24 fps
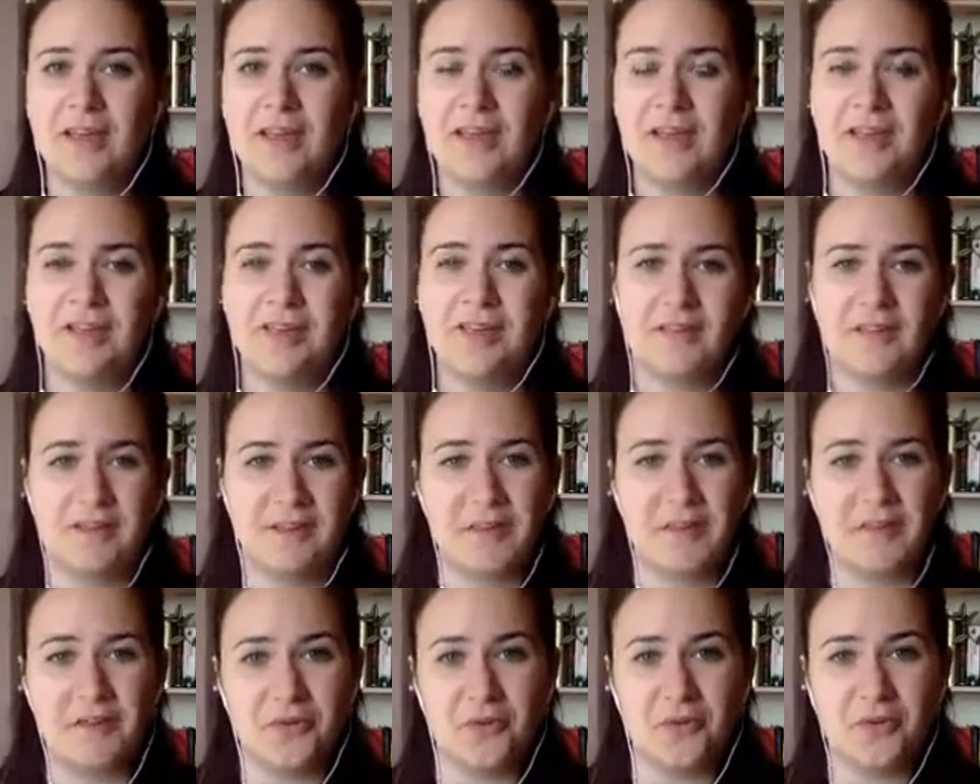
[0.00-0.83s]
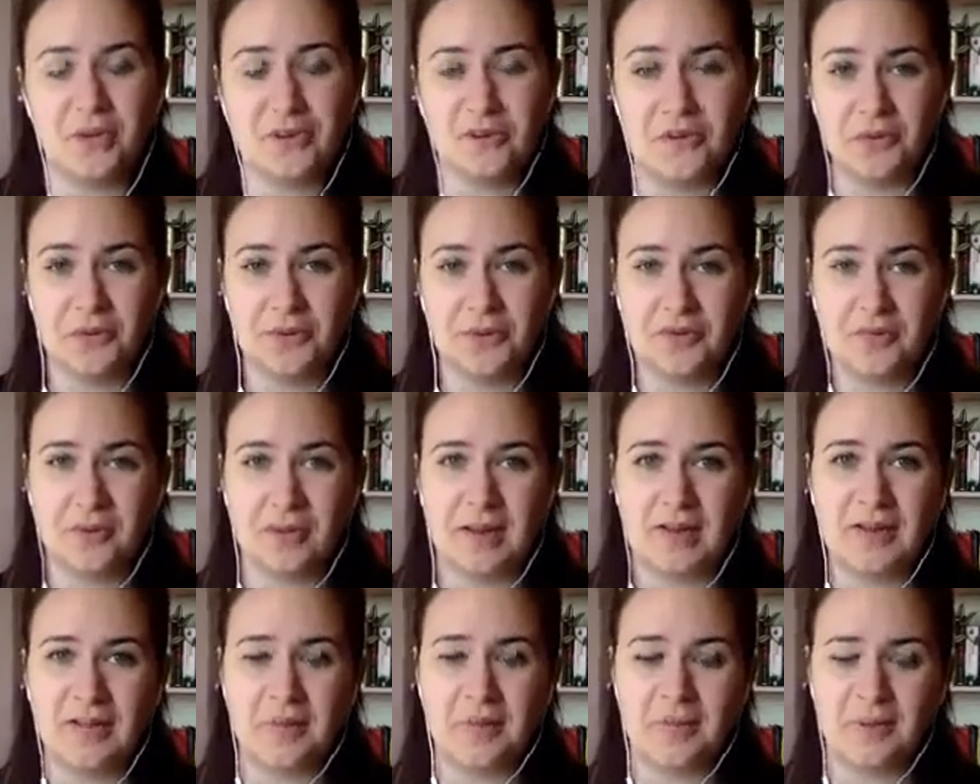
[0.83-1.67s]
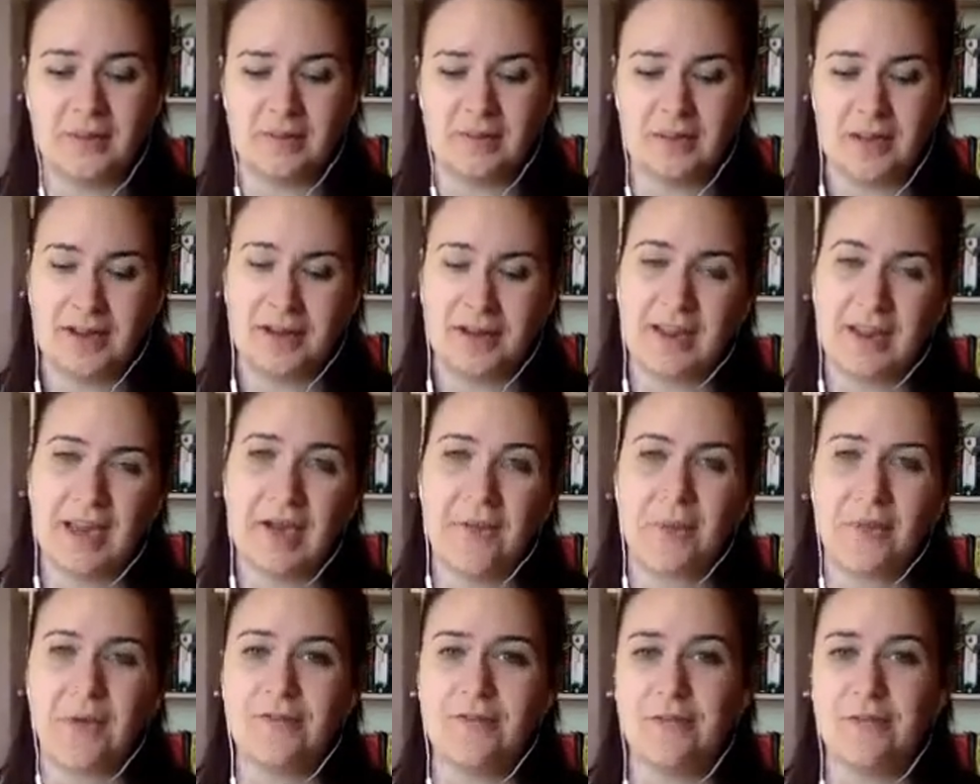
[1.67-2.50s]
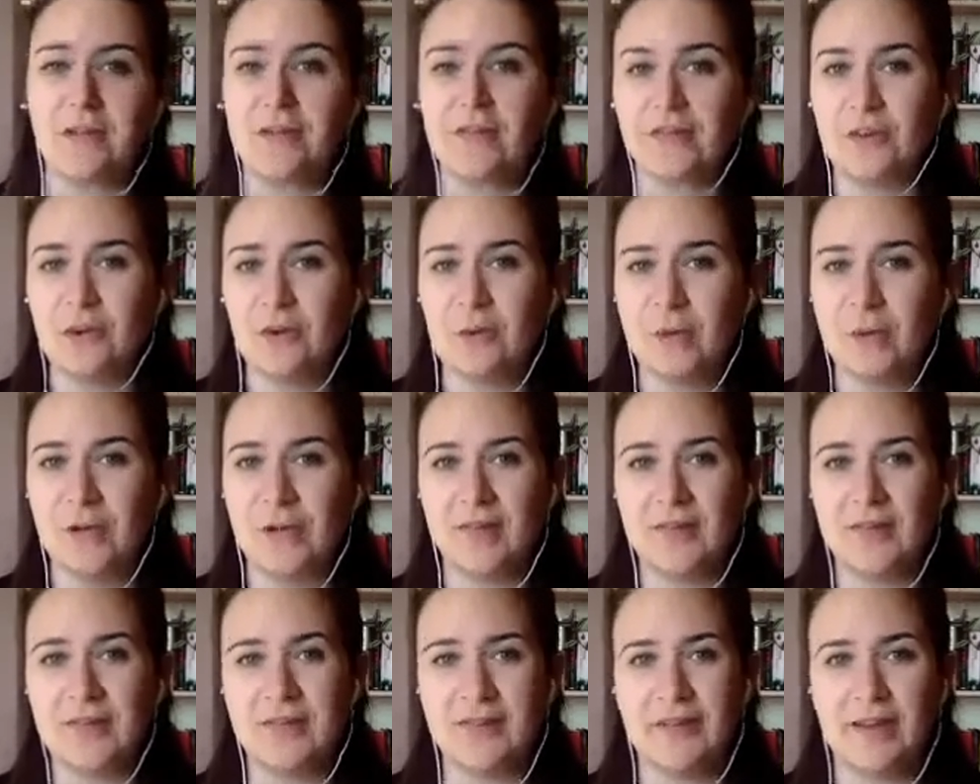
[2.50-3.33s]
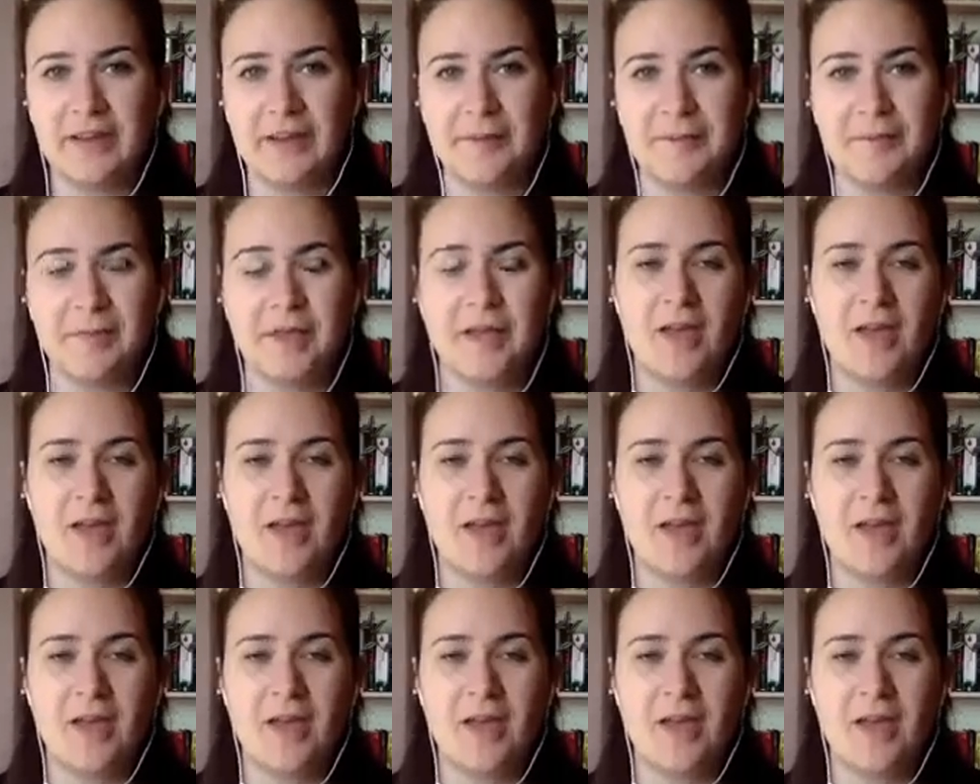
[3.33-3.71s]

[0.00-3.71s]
it's essential that you do explain to them exactly how it affects you personally.